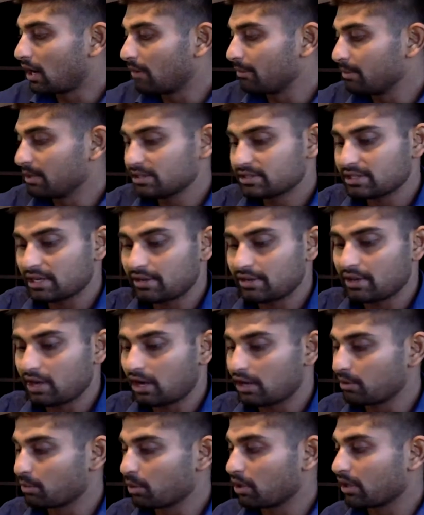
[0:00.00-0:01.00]
Inside the
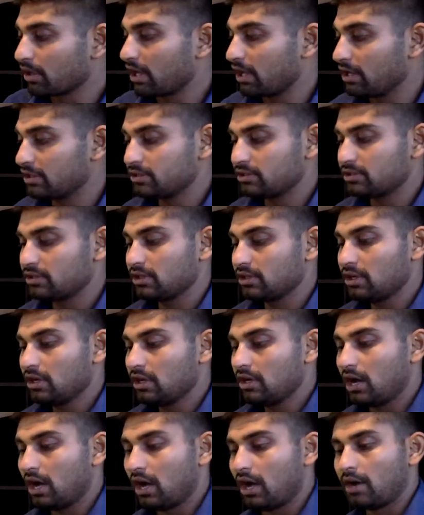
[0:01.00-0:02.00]
Honeywell case
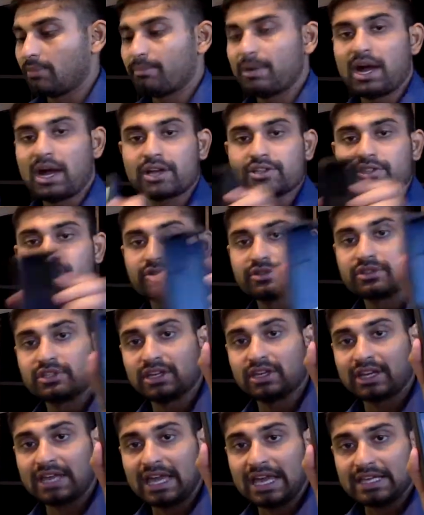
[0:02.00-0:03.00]
box, you'll
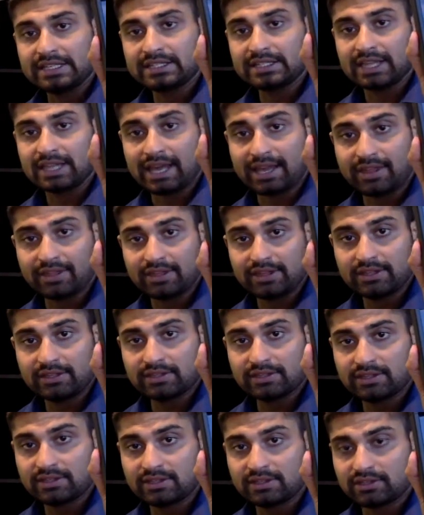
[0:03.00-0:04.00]
see a case like
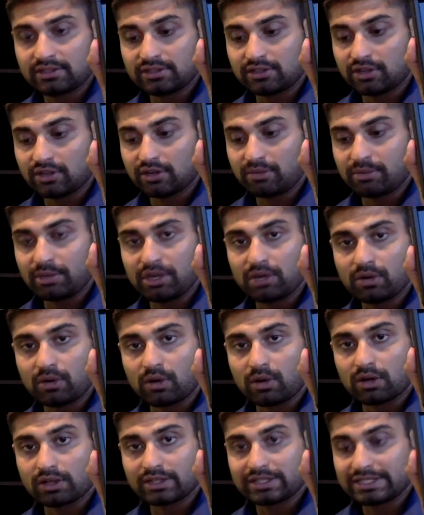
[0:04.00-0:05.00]
this. This is going to be
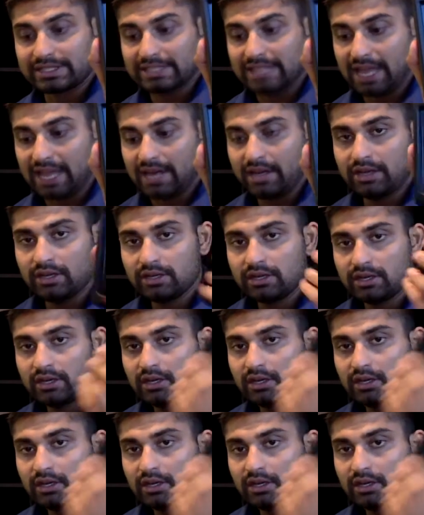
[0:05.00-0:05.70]
your sled.